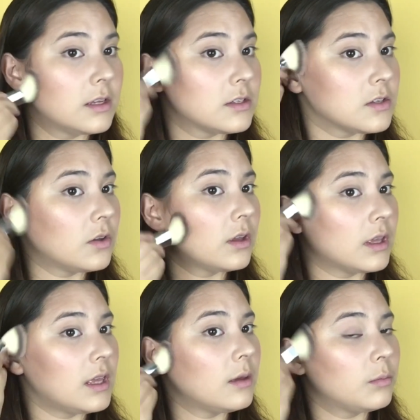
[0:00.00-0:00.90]
So you can
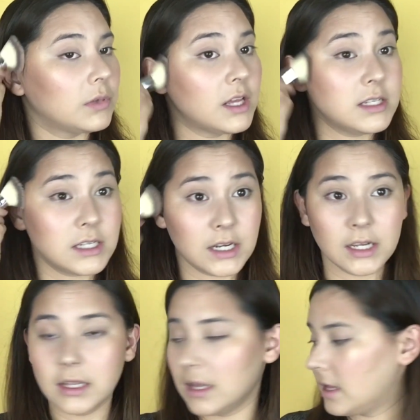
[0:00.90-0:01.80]
keep
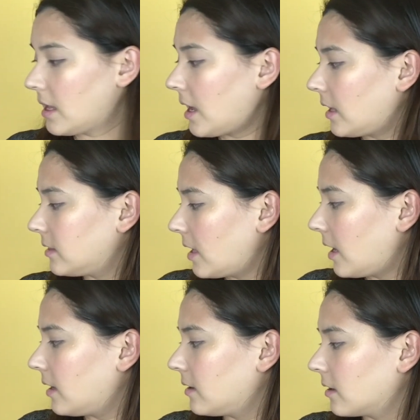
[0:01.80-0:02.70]
blending and
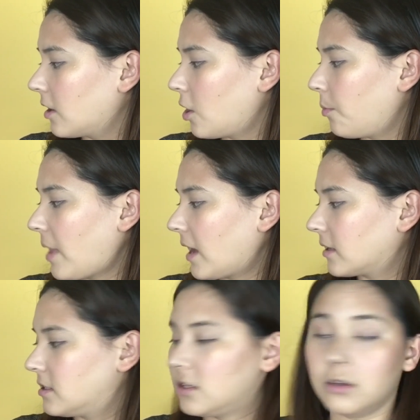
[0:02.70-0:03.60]
then go back
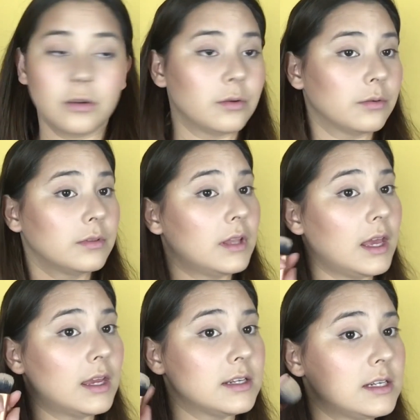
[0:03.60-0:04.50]
to the
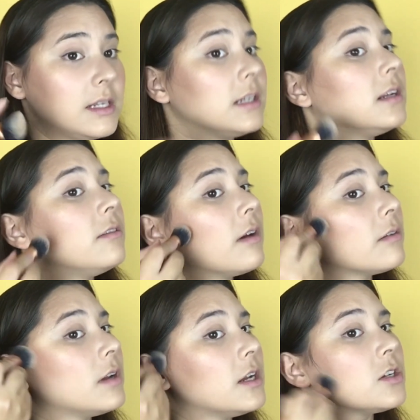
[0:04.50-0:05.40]
handy dandy
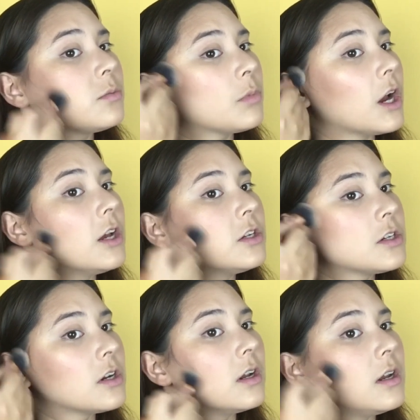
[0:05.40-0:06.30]
foundation brush
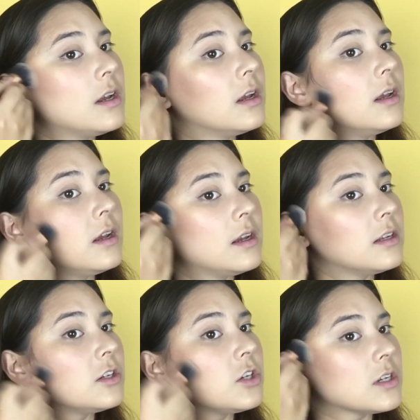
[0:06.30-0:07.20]

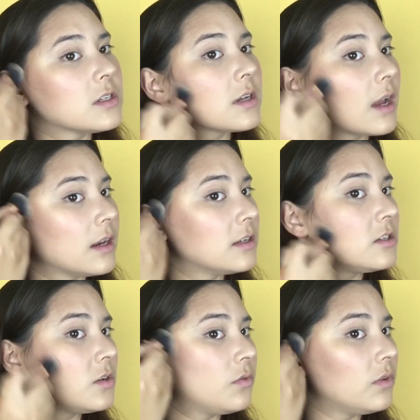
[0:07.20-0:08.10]
just to kind of
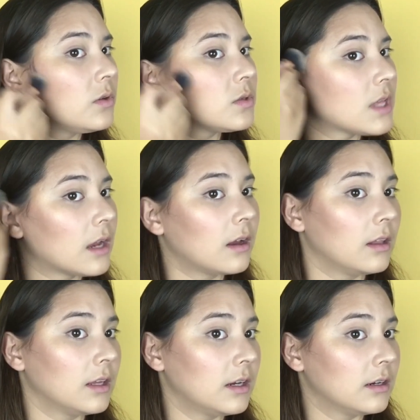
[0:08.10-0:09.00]
diffuse that
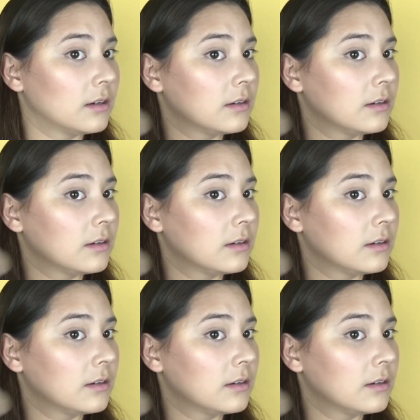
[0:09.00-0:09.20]
color.